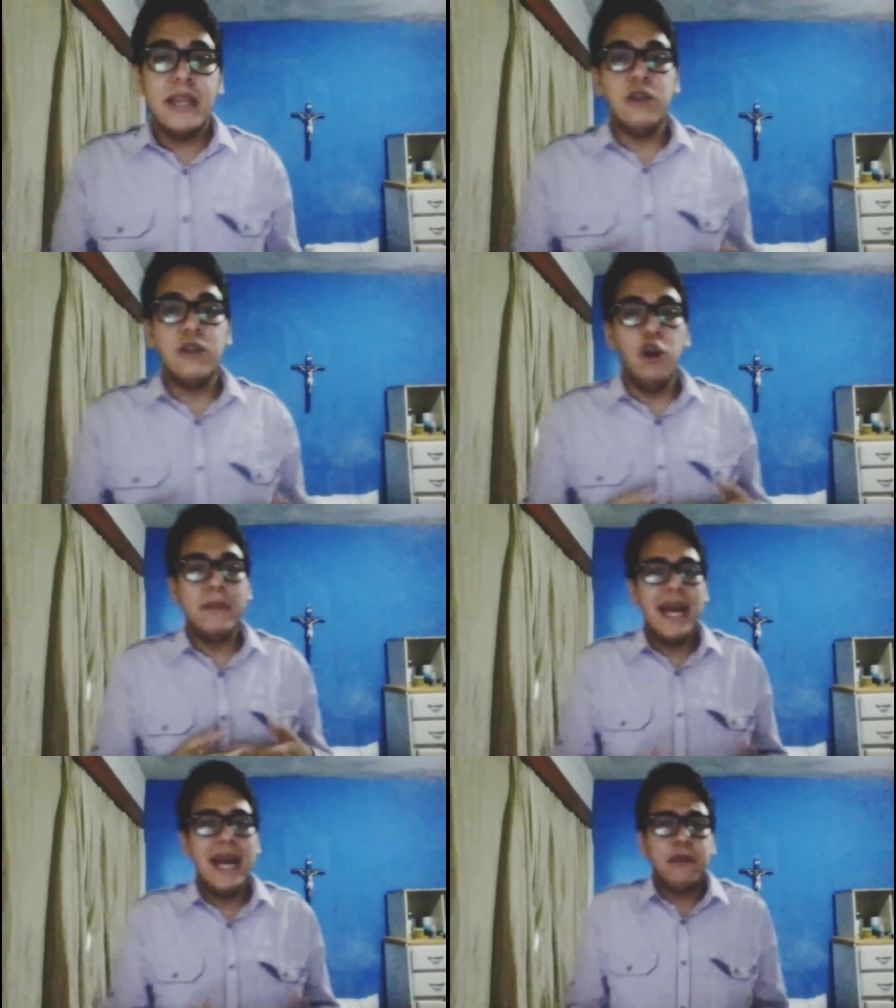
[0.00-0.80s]
is
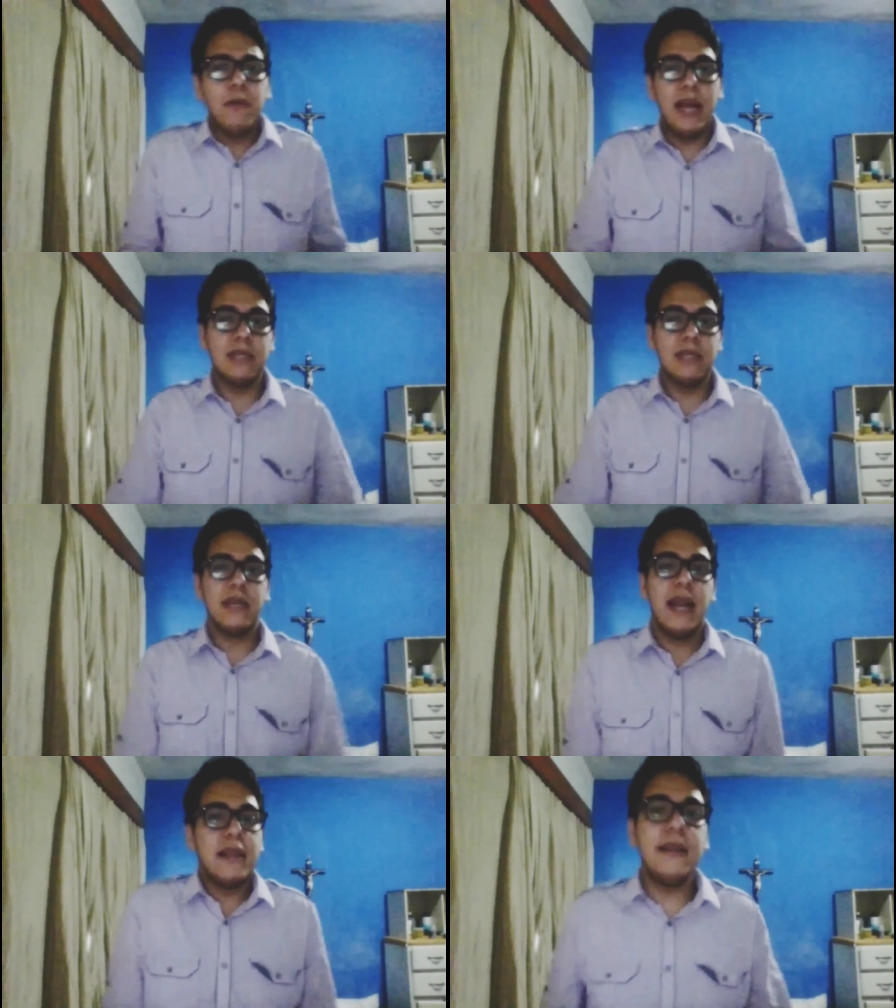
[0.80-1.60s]
look natural
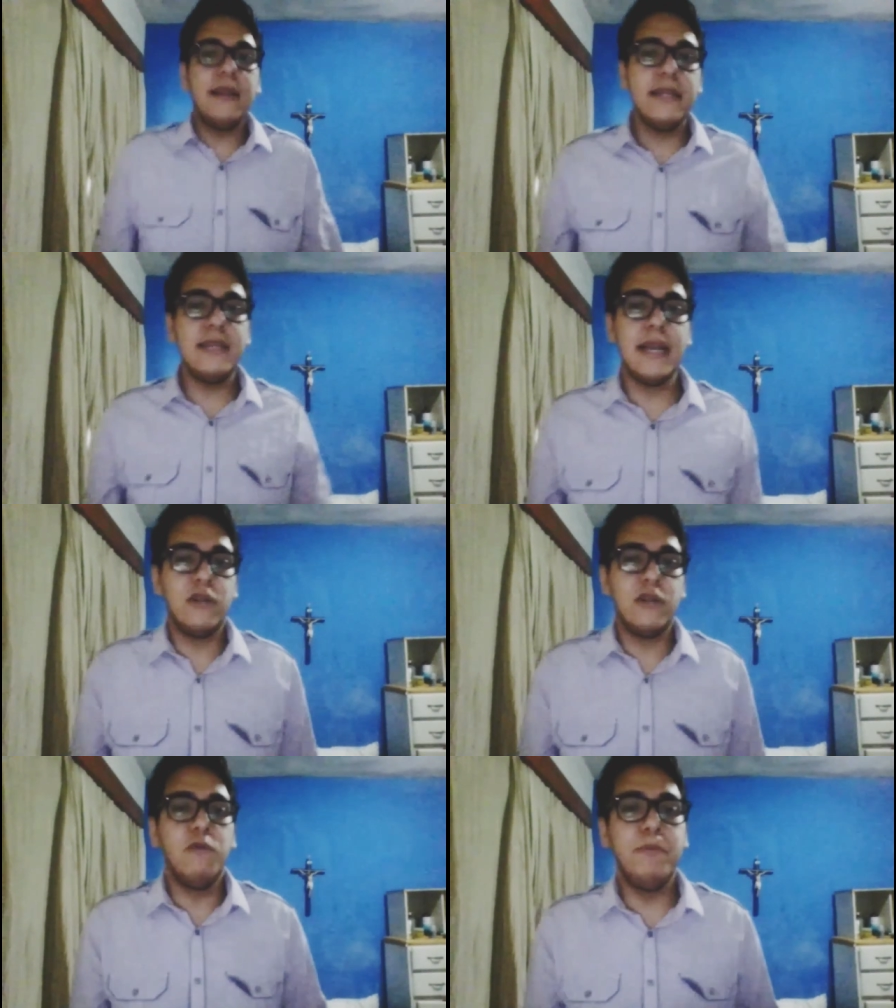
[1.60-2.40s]

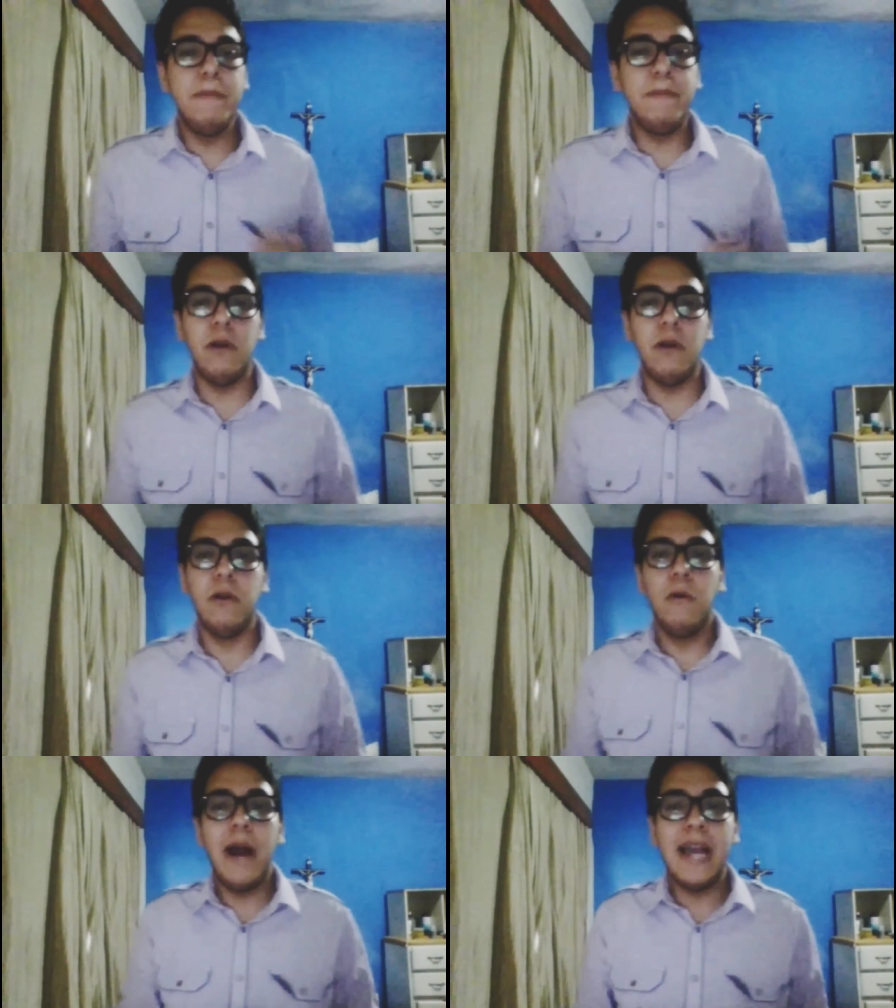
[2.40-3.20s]
characteristics of
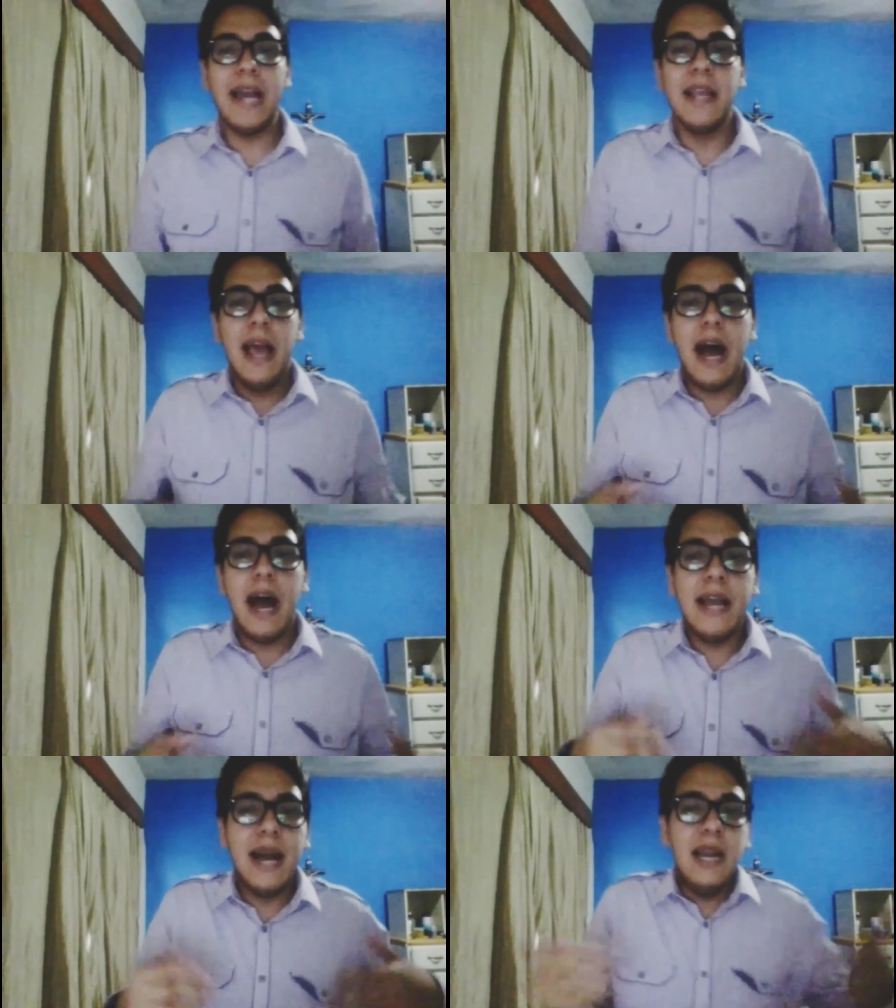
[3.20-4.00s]
people with
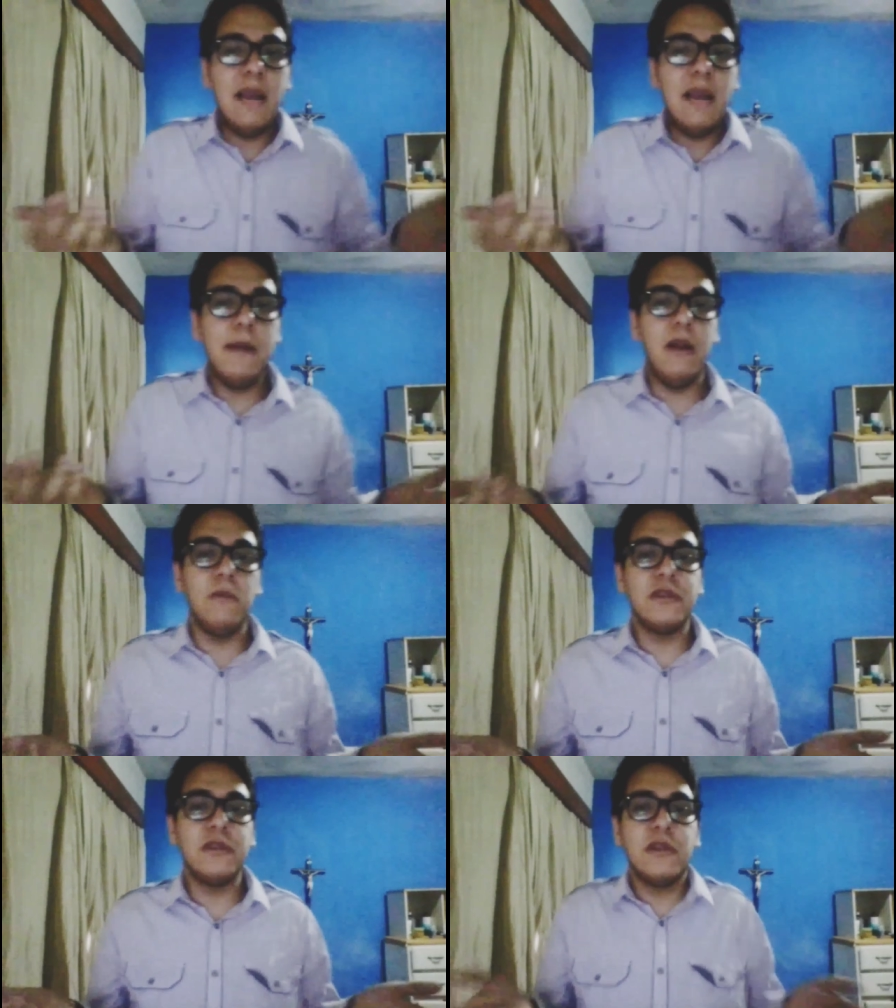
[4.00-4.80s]
a high level
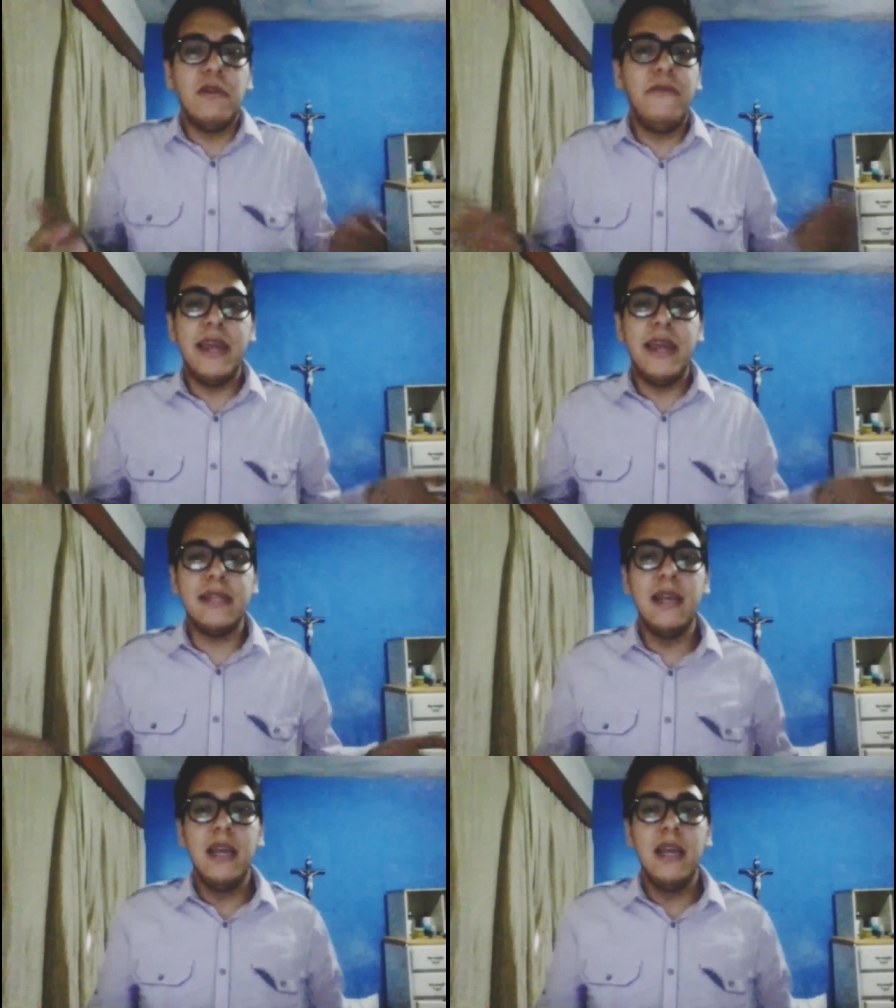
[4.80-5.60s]
of
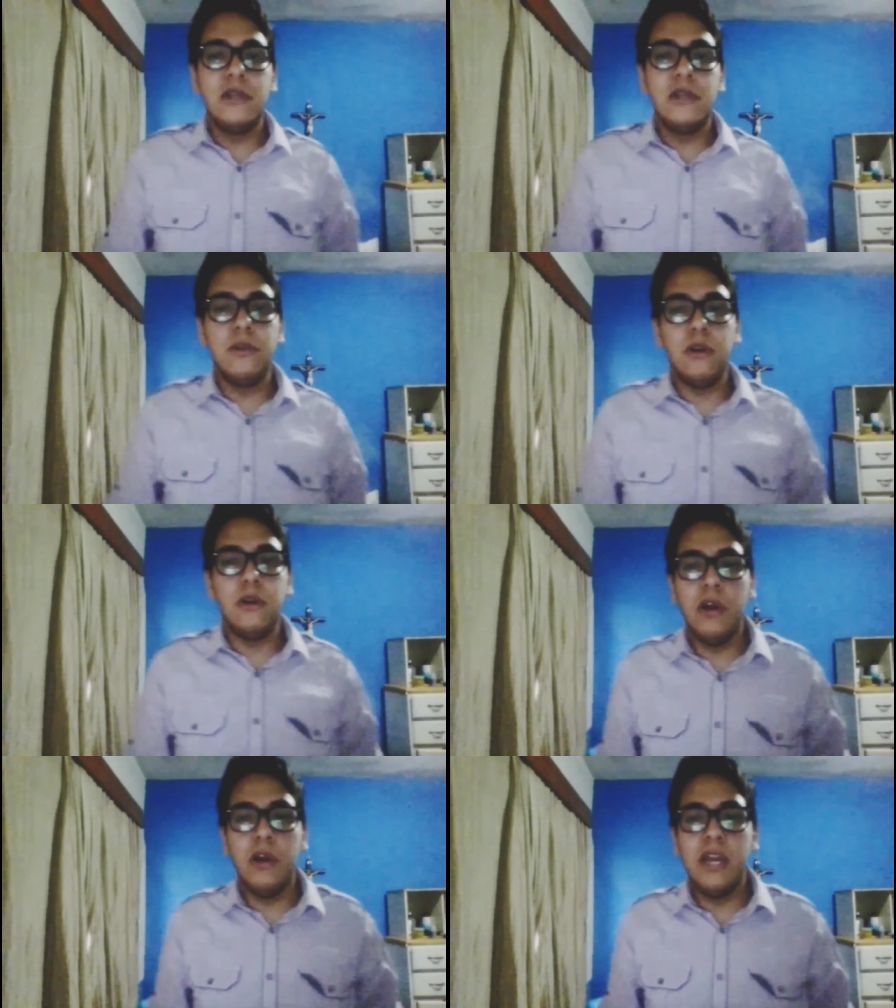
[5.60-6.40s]
confidence.
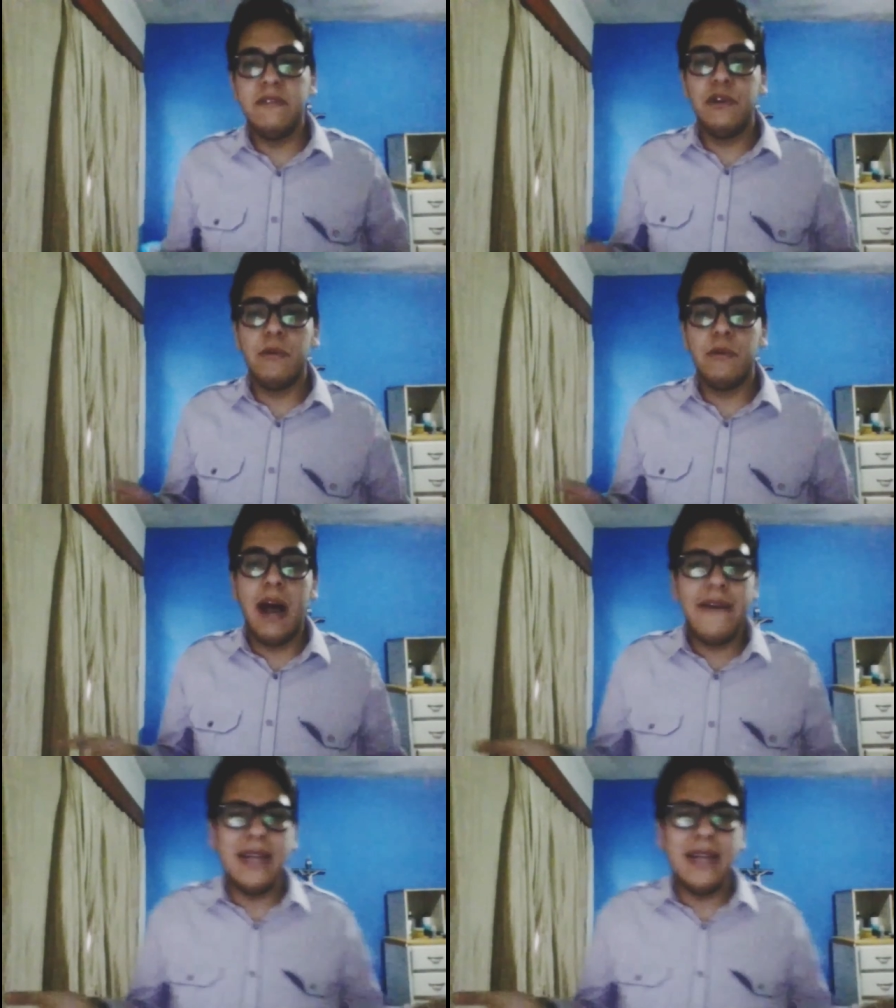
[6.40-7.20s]
So if
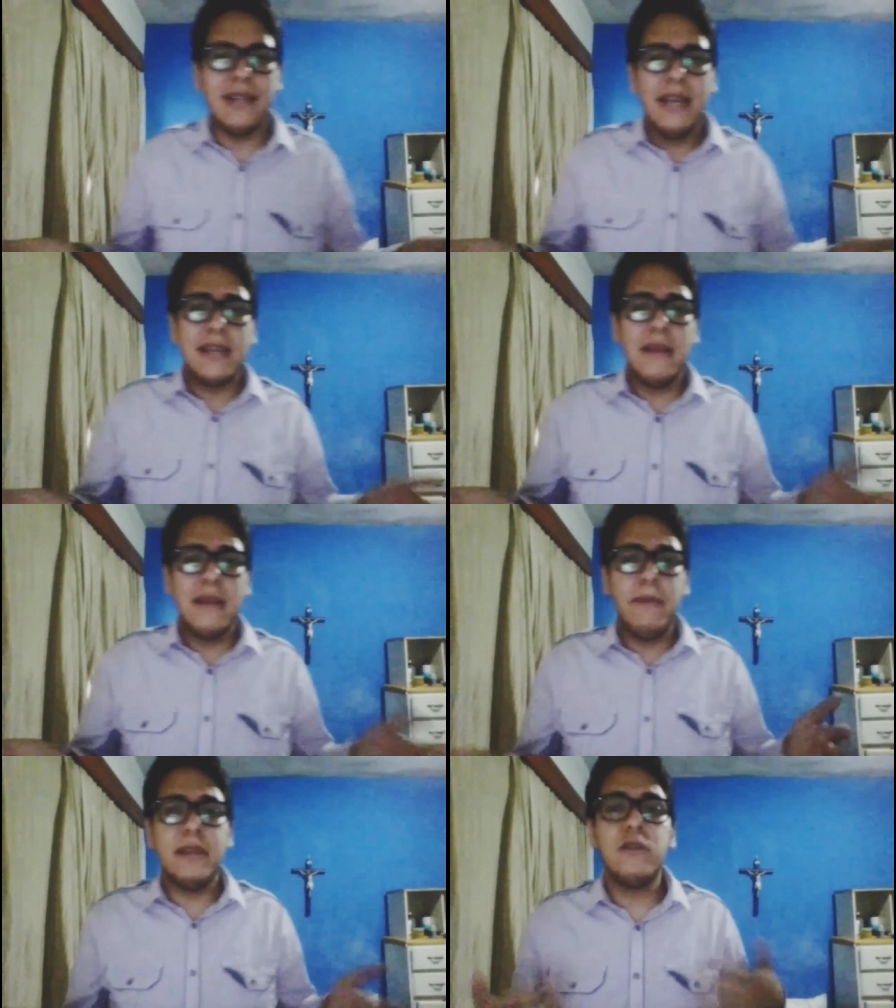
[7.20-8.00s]
you aren't
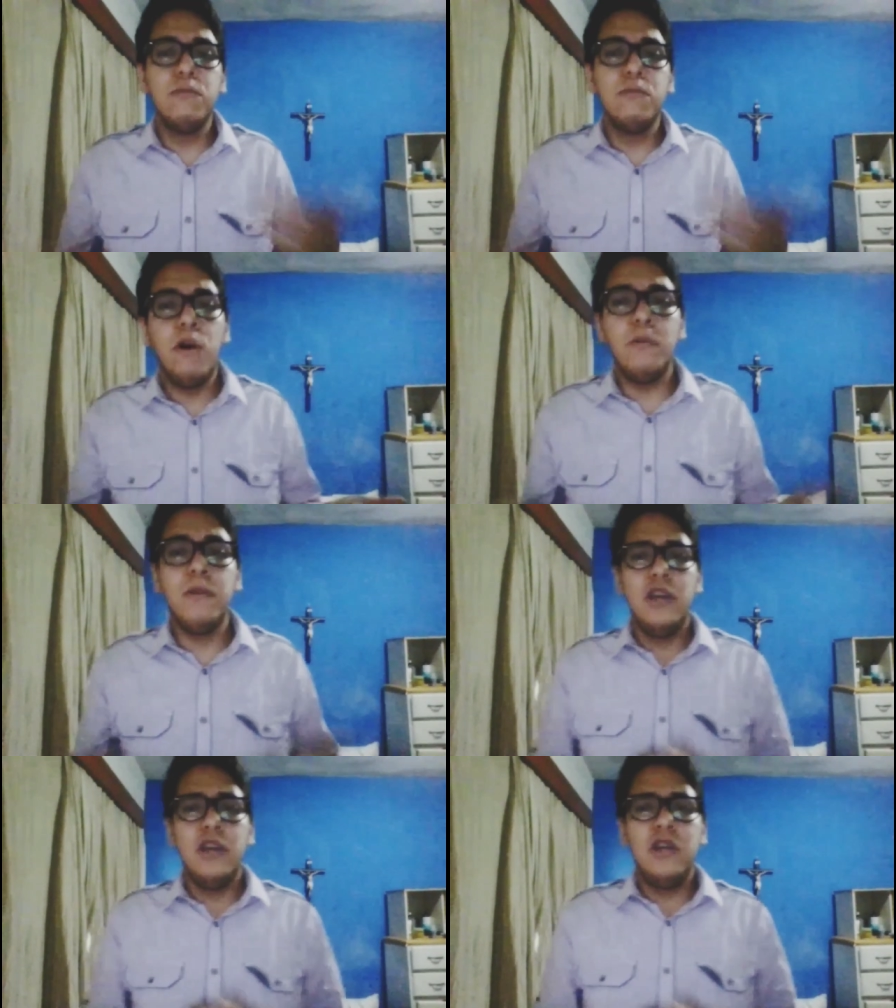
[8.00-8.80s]
tempted to
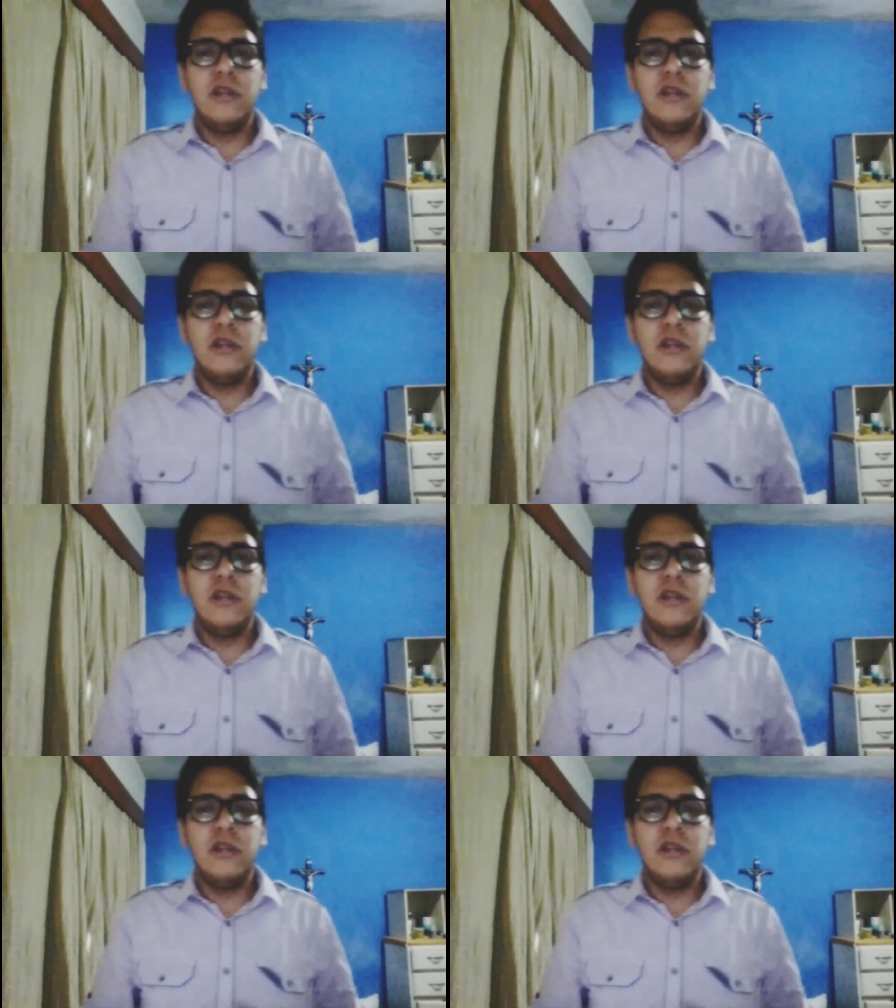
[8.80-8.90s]
move,